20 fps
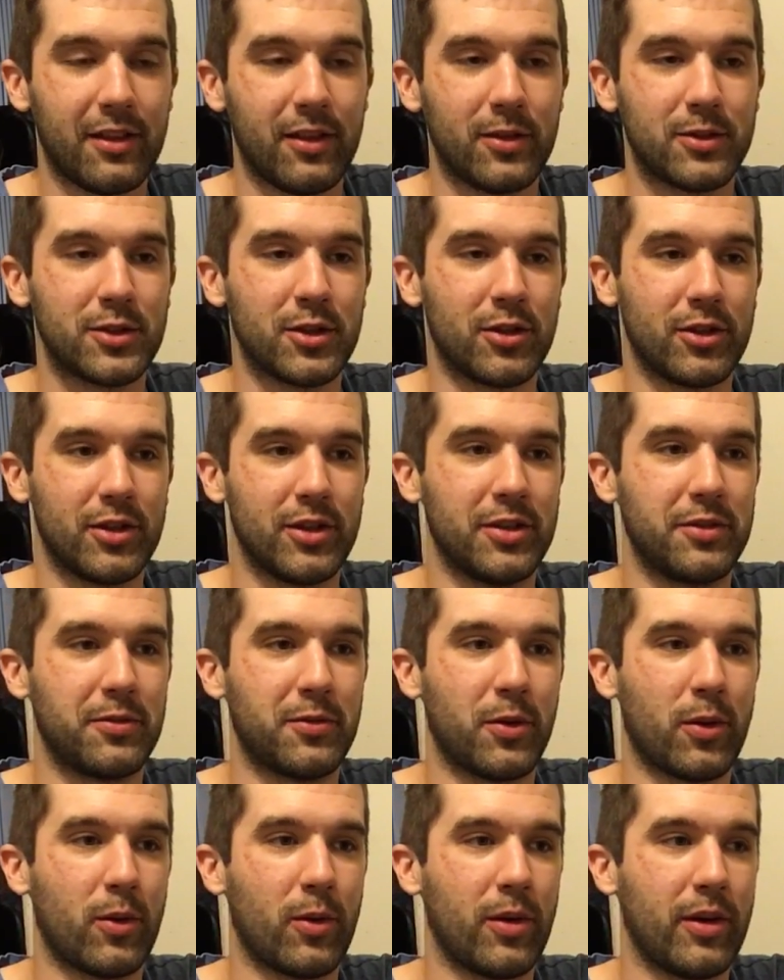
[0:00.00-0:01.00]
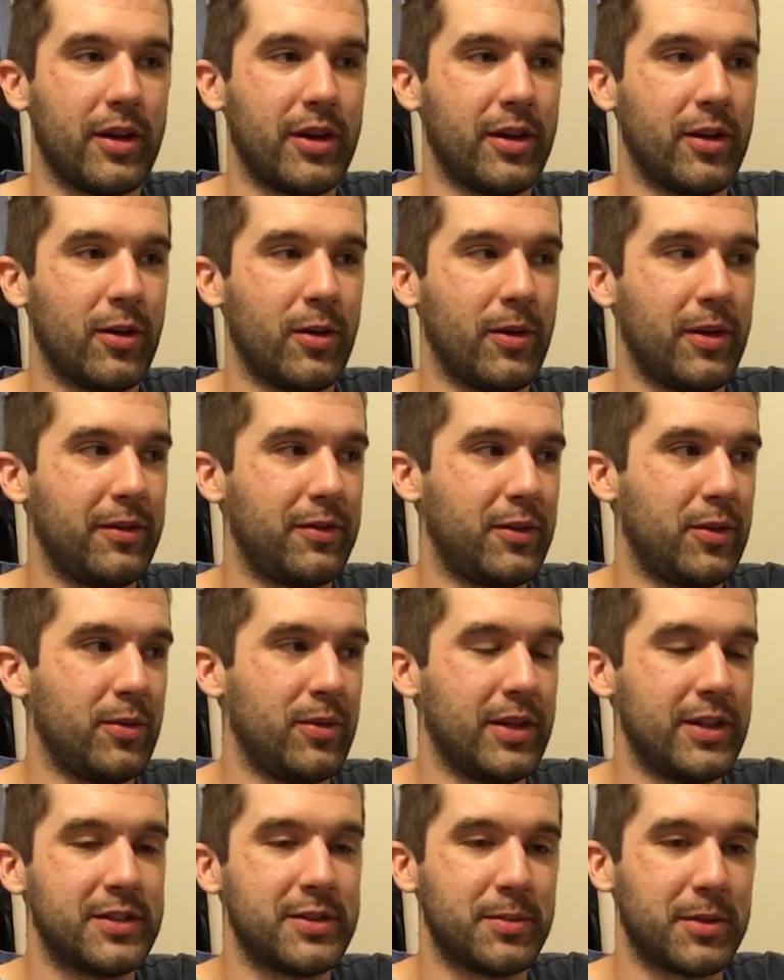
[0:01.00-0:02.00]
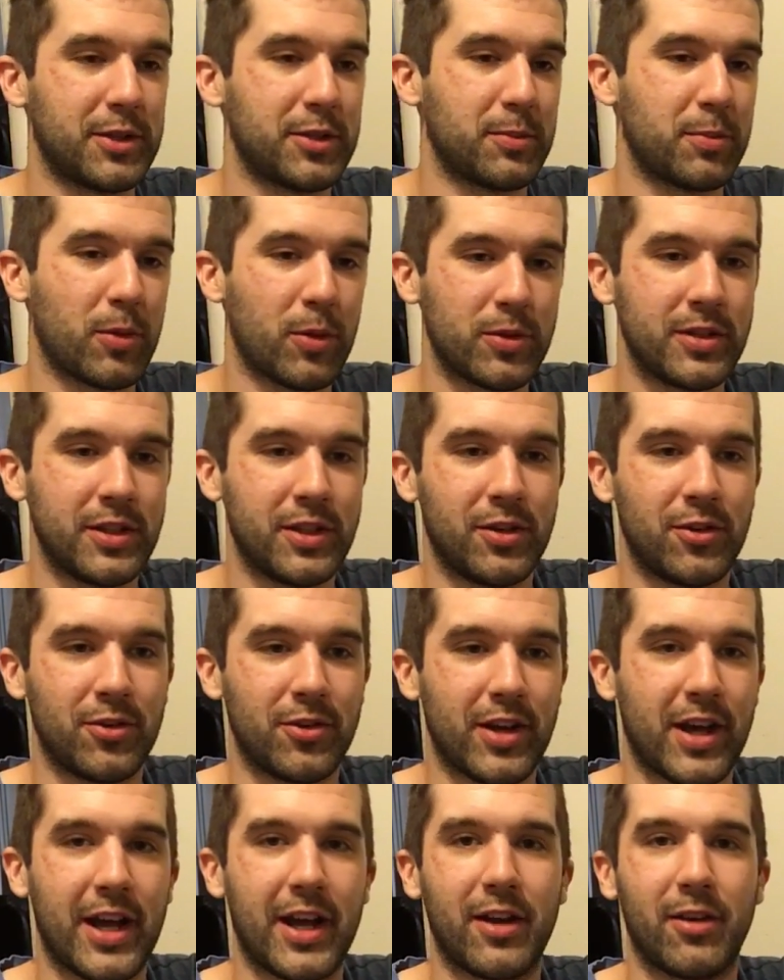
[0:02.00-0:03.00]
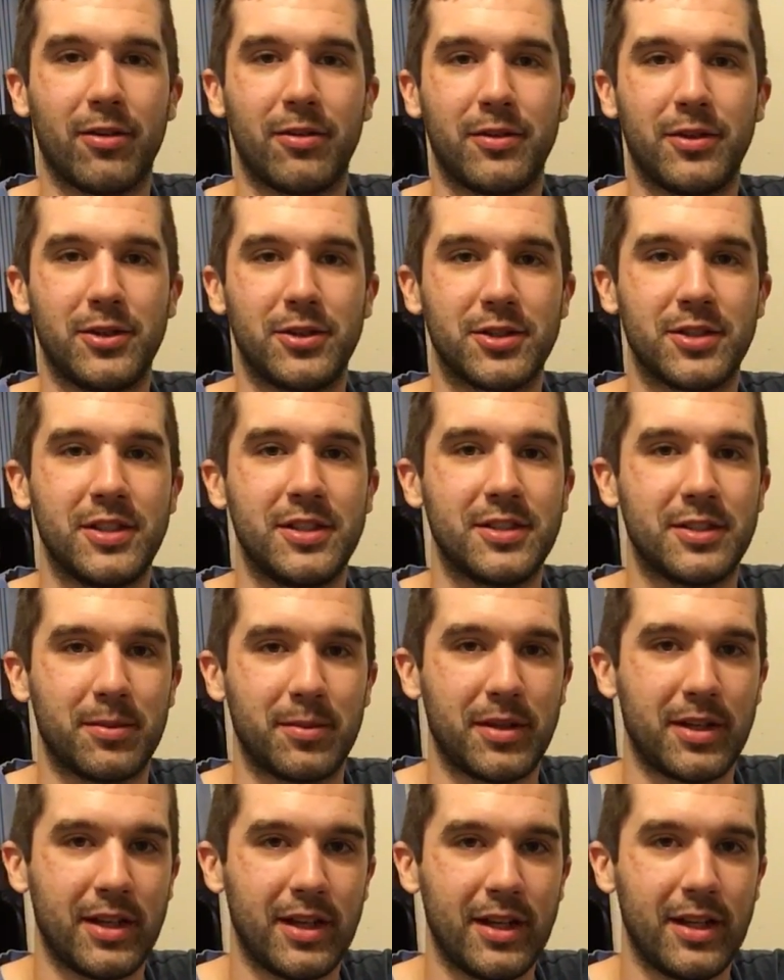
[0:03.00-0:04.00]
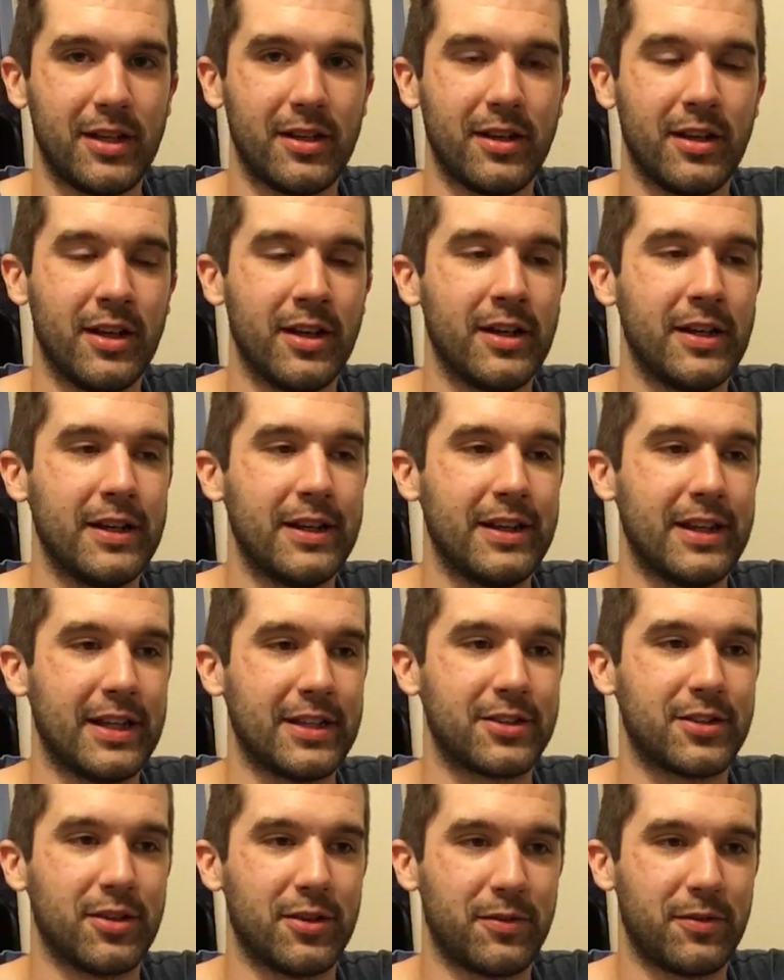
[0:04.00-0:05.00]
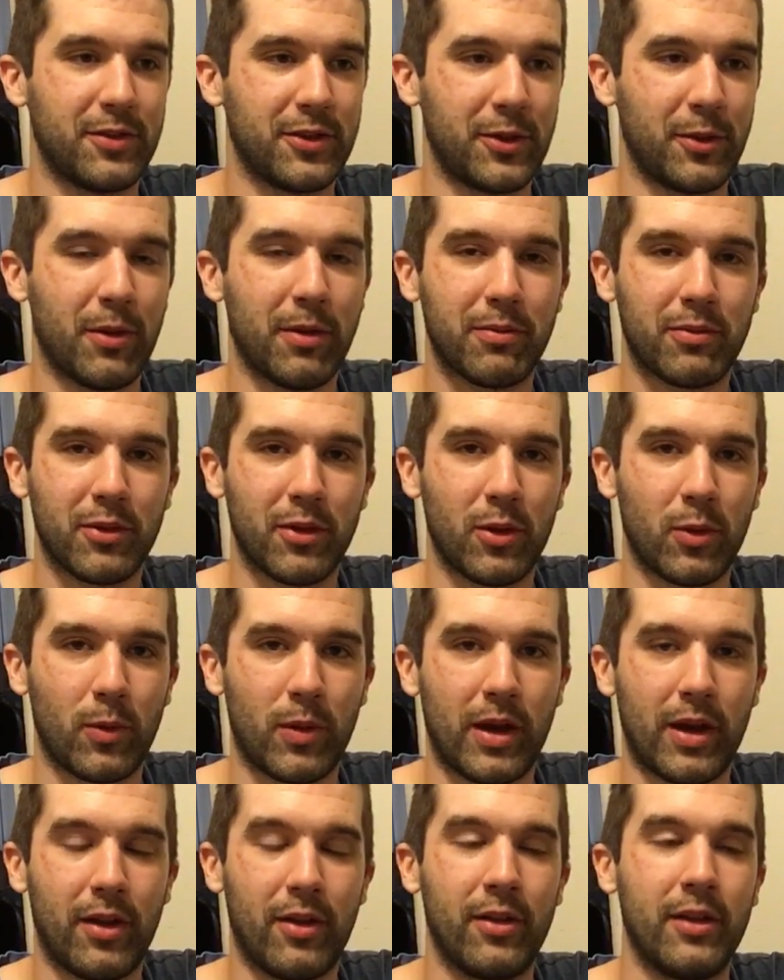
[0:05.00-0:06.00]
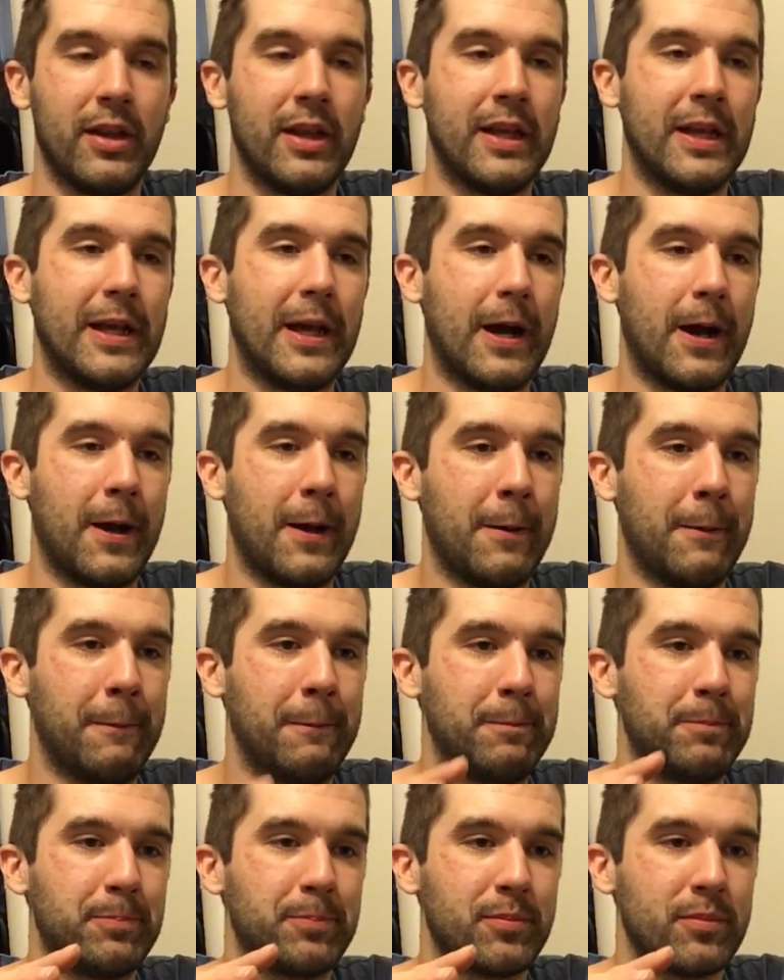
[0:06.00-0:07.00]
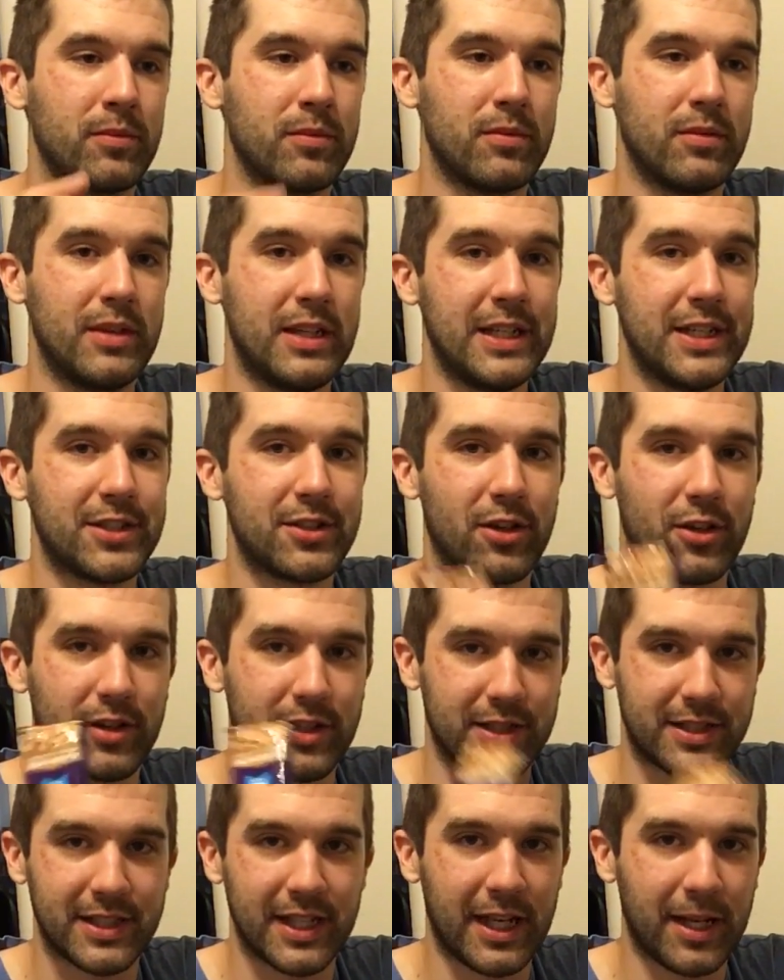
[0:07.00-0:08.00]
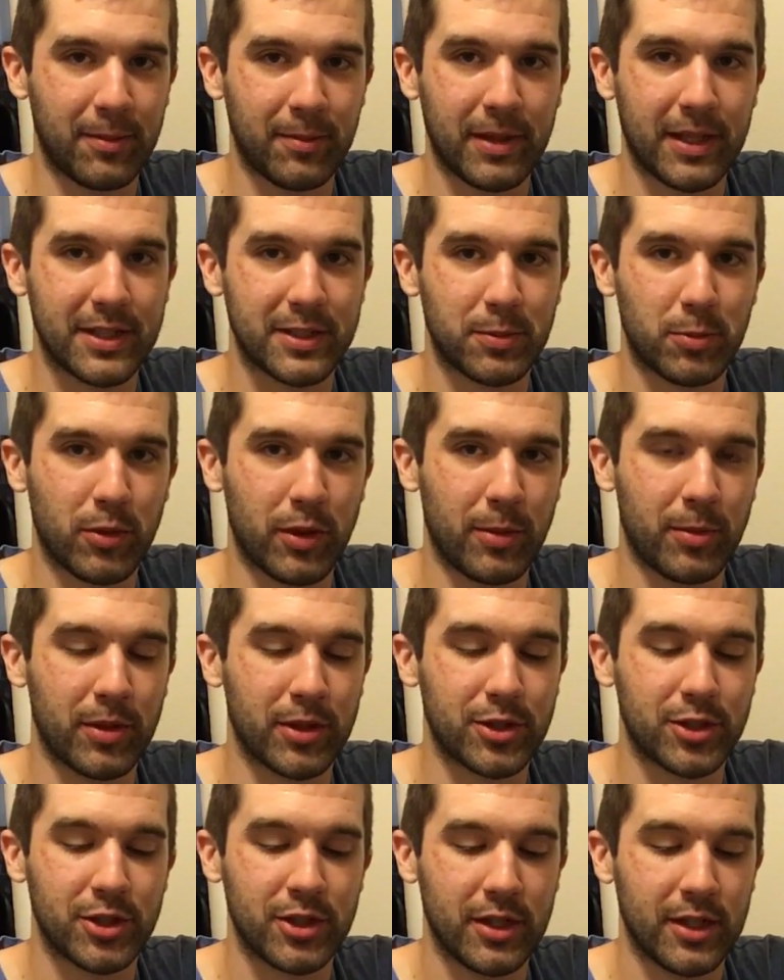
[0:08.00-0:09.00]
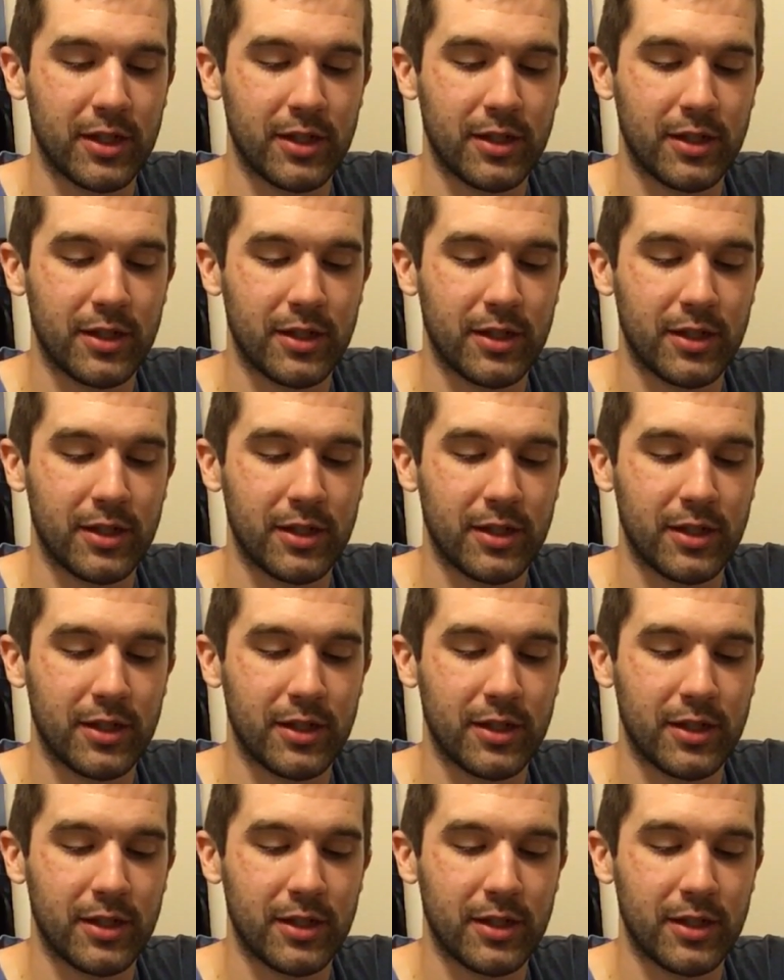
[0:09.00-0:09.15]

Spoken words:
that those aren't good for, you know, if you need some extra protein in your diet or if you just need something to eat, that's going to fill you up for a little while. These are the same as pretty much